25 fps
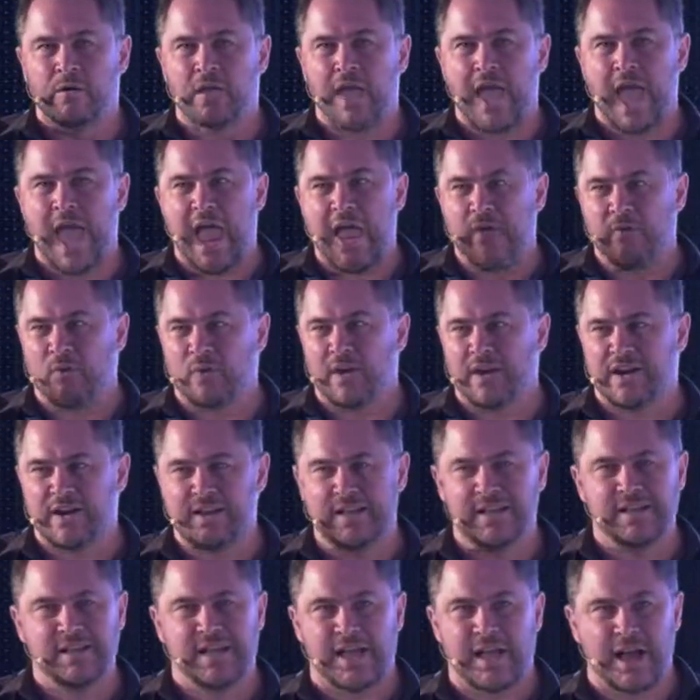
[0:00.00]

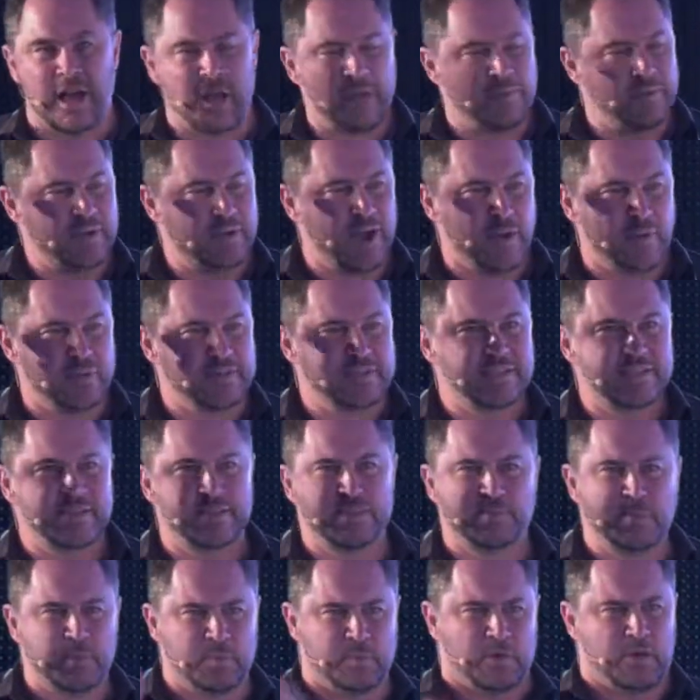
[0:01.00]
Everyone, I always see
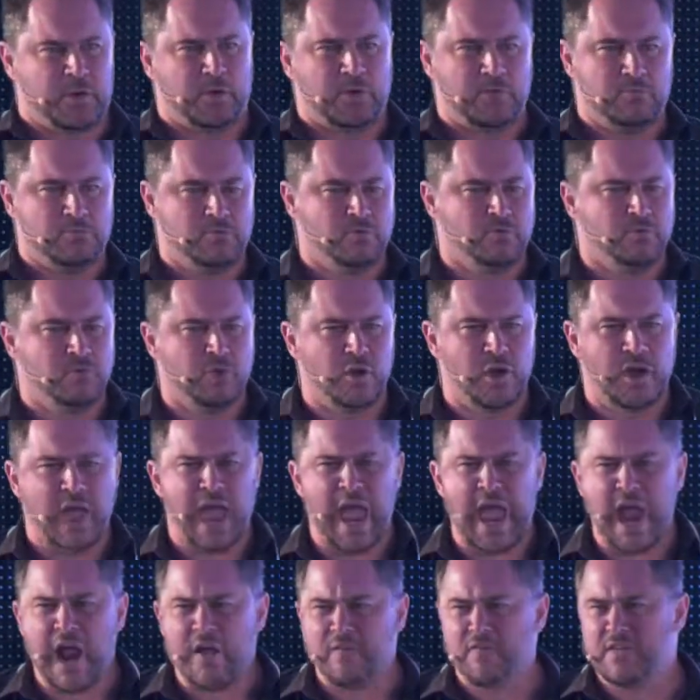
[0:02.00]
these people like,
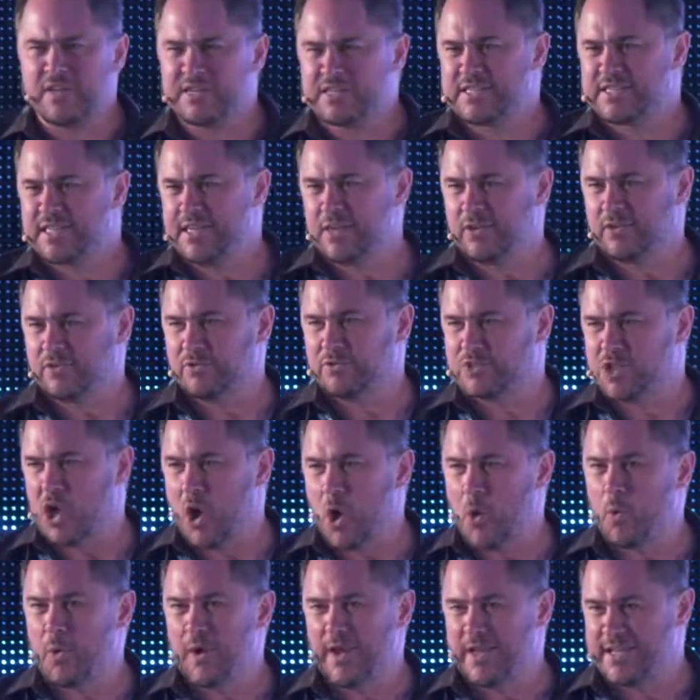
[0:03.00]
every single
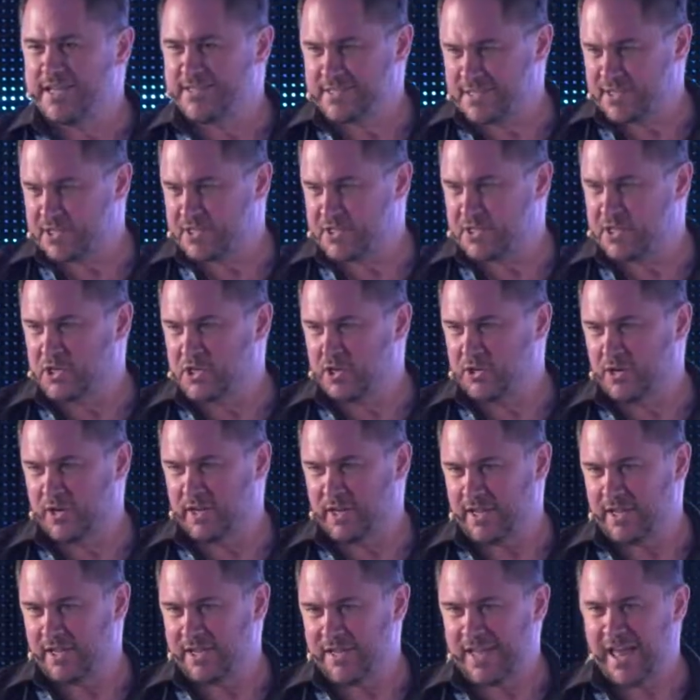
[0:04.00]
token is a
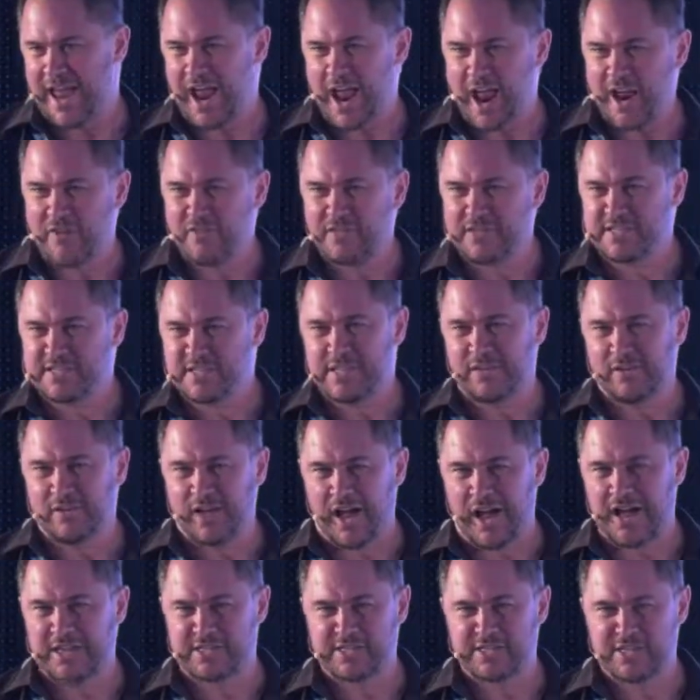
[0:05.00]
security. Every single
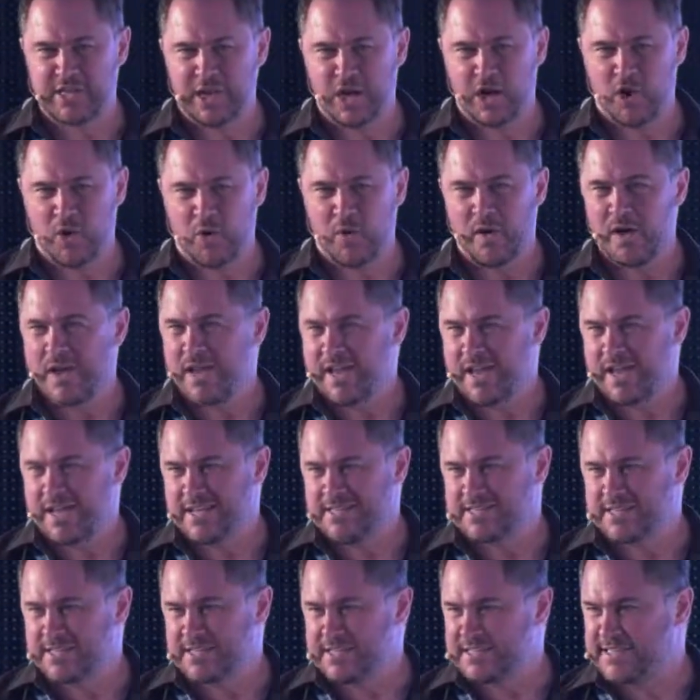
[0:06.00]
ICO
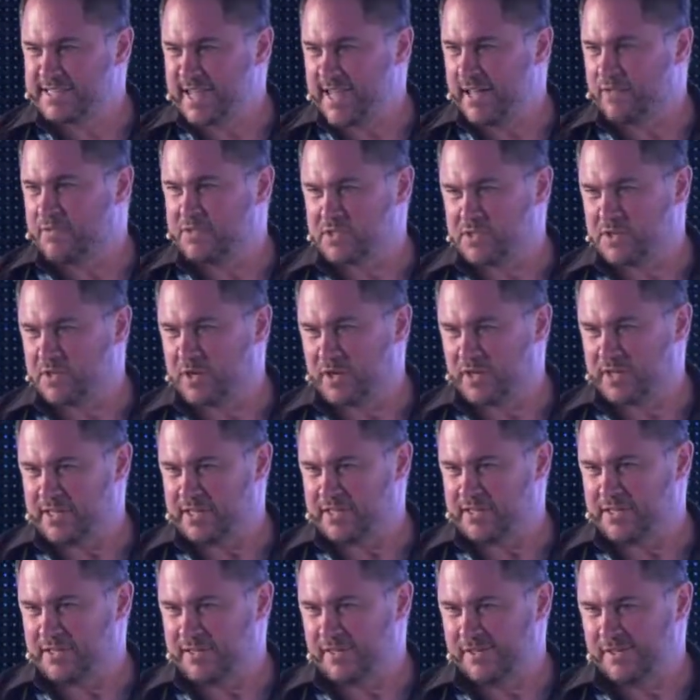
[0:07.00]
is the sale of
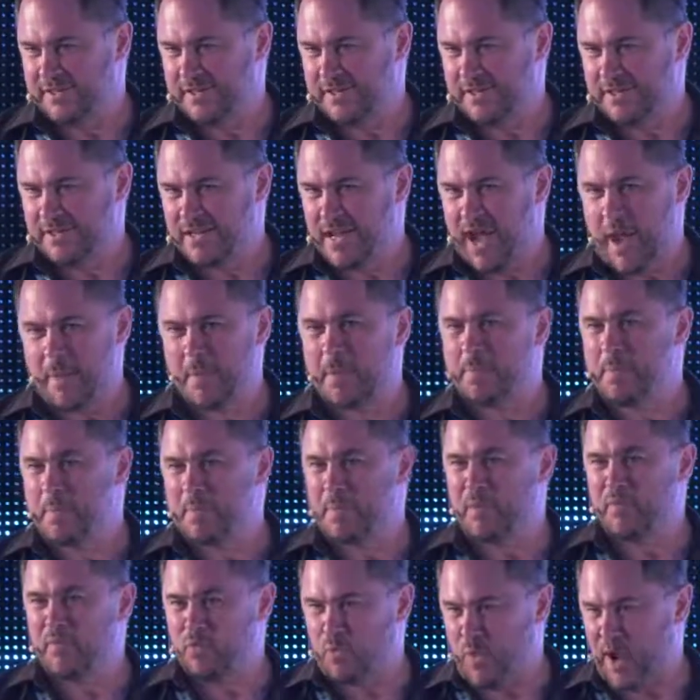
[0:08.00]
securities. How many
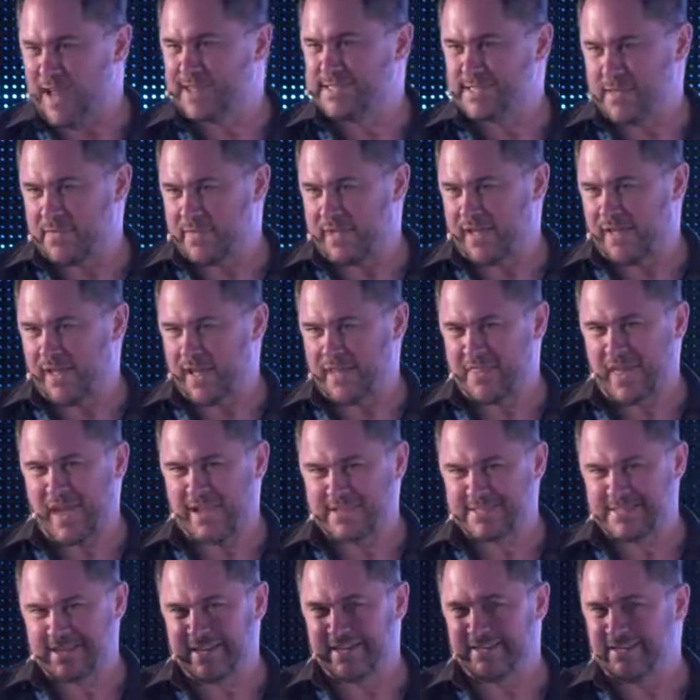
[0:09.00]
people have read something like
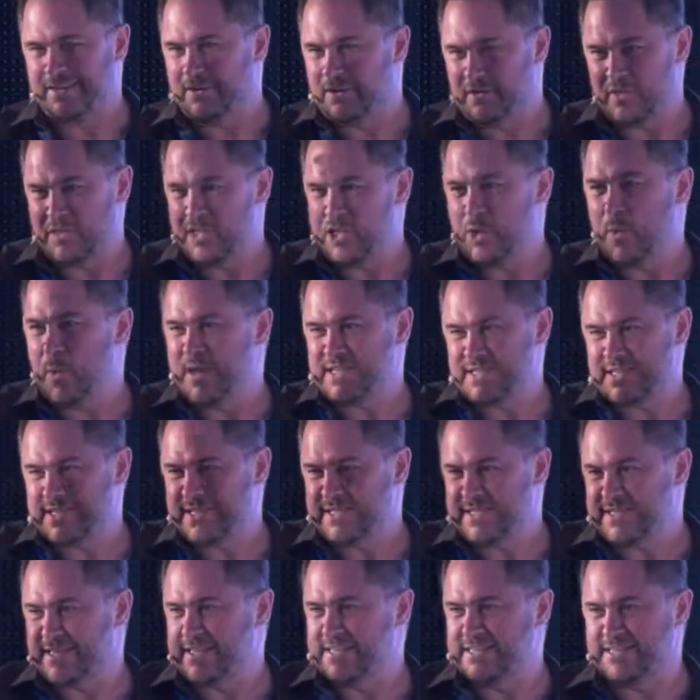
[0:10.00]
that, saying, the US
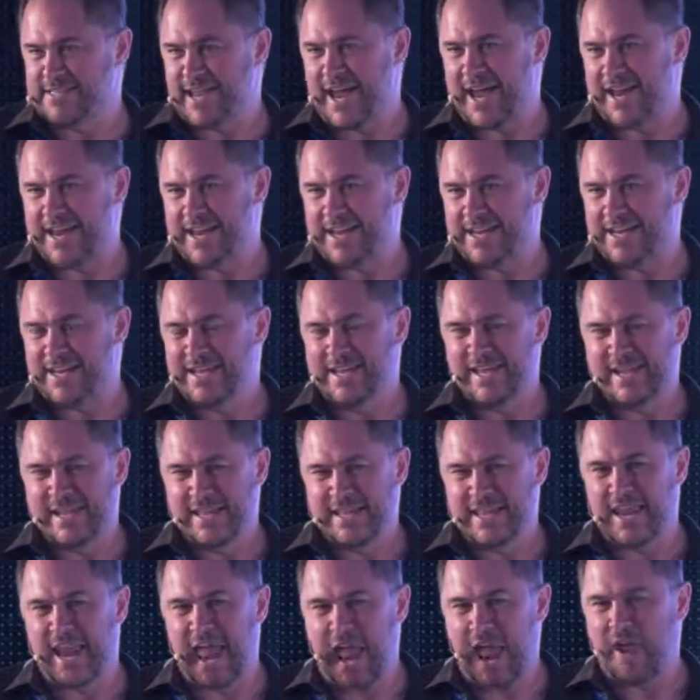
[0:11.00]
has decided
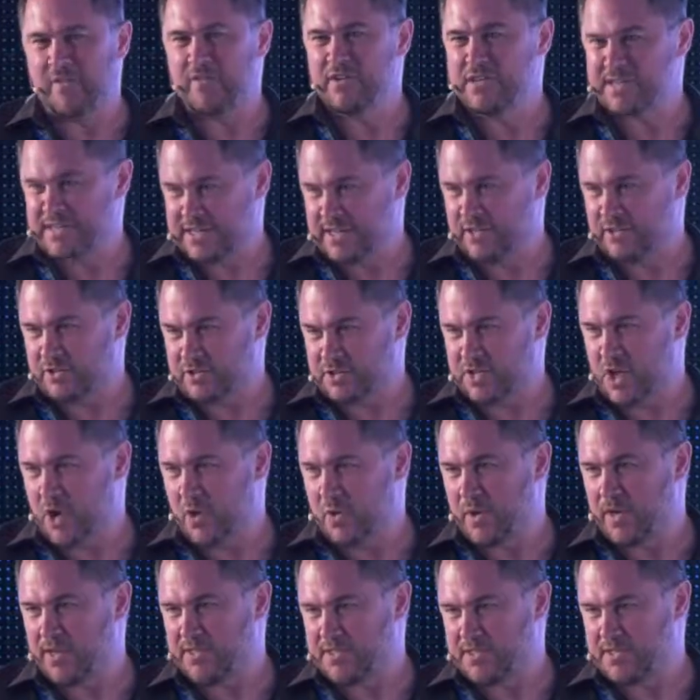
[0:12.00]
that every single
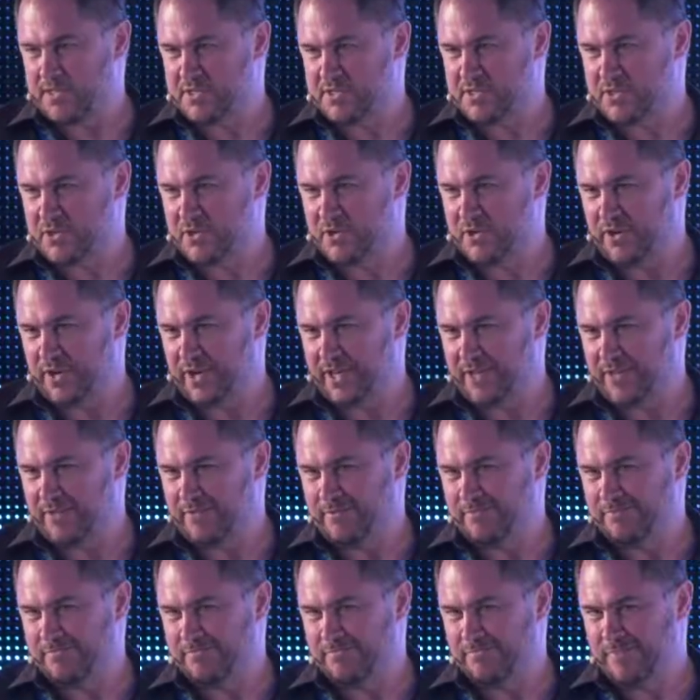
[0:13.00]
token is a security?
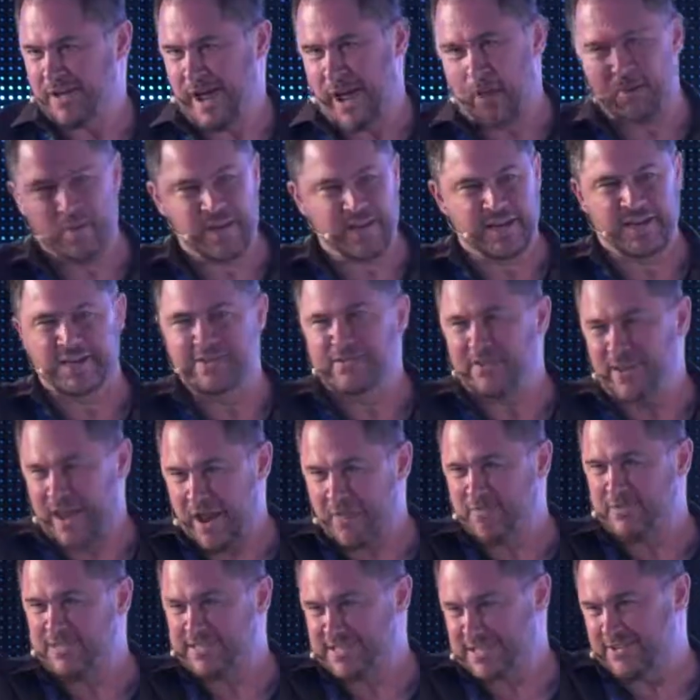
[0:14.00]
I read it
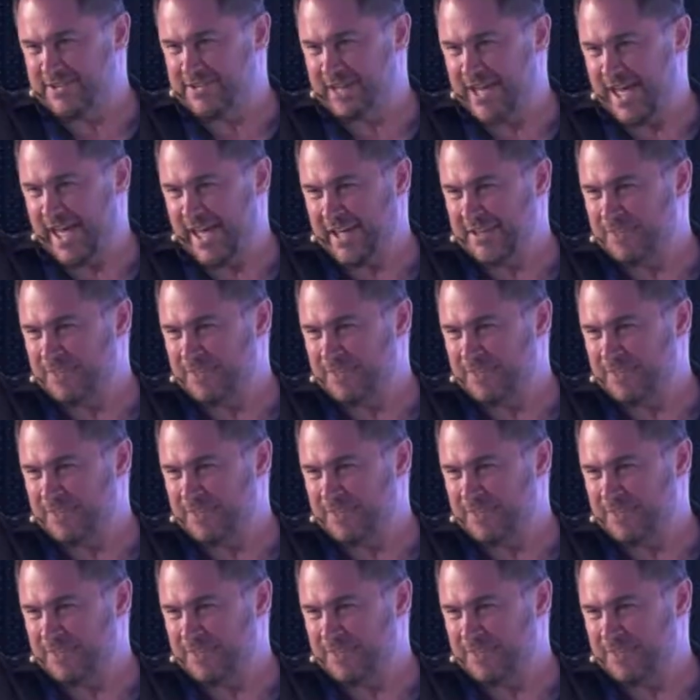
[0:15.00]
every single day.